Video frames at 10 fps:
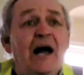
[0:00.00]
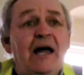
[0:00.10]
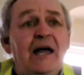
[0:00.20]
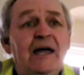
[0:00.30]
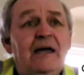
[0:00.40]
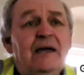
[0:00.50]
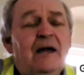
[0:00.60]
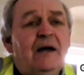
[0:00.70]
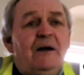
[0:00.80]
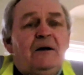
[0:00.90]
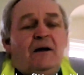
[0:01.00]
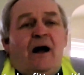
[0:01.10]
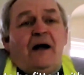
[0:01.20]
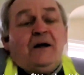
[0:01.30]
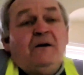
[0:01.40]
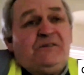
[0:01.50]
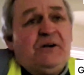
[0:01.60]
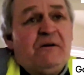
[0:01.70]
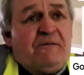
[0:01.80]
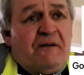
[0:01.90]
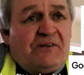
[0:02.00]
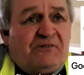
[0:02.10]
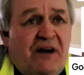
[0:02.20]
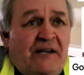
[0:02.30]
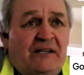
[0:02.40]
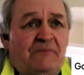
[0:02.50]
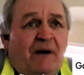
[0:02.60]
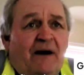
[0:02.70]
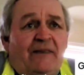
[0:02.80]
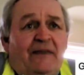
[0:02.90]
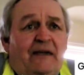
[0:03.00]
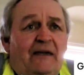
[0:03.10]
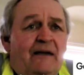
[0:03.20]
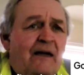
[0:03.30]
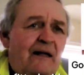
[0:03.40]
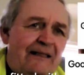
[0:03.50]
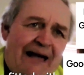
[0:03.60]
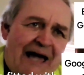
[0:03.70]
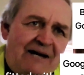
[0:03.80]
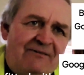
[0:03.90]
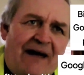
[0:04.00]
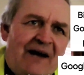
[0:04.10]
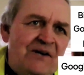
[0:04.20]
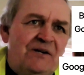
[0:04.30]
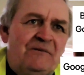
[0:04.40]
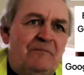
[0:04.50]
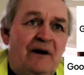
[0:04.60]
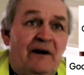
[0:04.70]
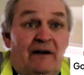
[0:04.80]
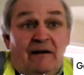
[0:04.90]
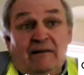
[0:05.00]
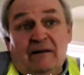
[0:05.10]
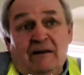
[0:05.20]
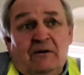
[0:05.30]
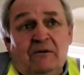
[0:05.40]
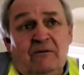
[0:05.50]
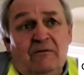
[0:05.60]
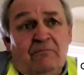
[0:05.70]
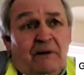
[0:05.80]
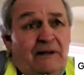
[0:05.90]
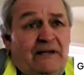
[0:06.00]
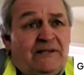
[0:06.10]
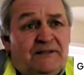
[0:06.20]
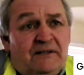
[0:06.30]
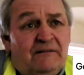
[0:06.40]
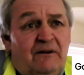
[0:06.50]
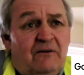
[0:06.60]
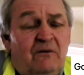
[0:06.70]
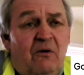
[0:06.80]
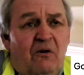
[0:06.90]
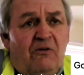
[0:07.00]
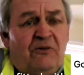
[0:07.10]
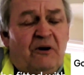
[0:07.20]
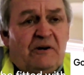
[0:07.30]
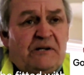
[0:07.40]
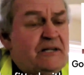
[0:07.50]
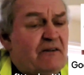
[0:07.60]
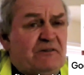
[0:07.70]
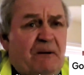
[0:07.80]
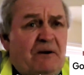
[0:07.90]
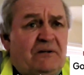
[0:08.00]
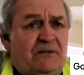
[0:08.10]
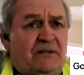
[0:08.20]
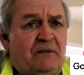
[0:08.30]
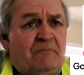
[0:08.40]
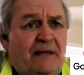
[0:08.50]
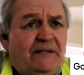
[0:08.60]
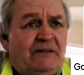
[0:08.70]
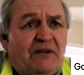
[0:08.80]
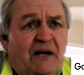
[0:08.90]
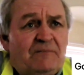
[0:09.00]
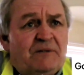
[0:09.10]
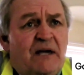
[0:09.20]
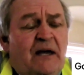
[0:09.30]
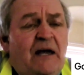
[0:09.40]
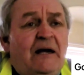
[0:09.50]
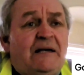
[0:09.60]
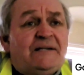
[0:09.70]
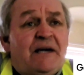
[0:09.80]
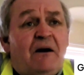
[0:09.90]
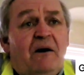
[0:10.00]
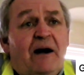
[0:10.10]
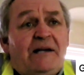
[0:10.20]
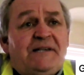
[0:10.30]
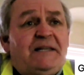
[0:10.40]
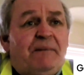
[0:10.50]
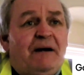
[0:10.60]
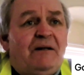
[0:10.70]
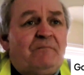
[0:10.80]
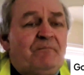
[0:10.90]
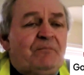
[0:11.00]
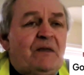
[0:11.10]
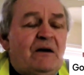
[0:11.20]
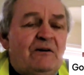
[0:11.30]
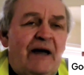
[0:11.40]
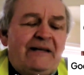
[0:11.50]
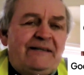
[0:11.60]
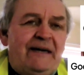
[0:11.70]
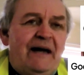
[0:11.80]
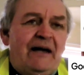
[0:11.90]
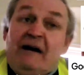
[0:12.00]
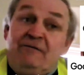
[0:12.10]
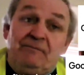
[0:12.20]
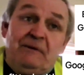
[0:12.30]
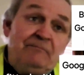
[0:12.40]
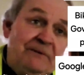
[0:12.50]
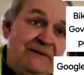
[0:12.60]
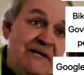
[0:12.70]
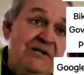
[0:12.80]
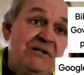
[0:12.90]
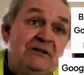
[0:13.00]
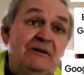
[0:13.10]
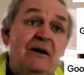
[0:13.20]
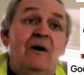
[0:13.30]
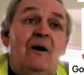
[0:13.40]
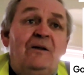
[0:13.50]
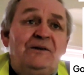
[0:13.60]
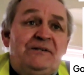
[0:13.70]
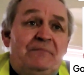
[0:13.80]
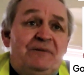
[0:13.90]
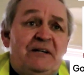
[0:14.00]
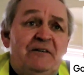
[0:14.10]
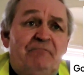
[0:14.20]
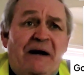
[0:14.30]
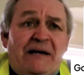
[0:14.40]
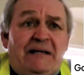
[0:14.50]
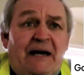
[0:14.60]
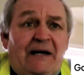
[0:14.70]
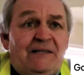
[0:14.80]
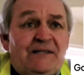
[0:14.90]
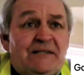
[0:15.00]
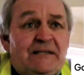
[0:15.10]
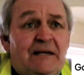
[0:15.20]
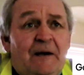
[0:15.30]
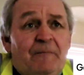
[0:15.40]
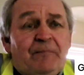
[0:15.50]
I uh, I got so frustrated by the lack of action by the local police or authorities. I've spoken to them plenty of times. So I set about creating a government petition on the subject of bike lights,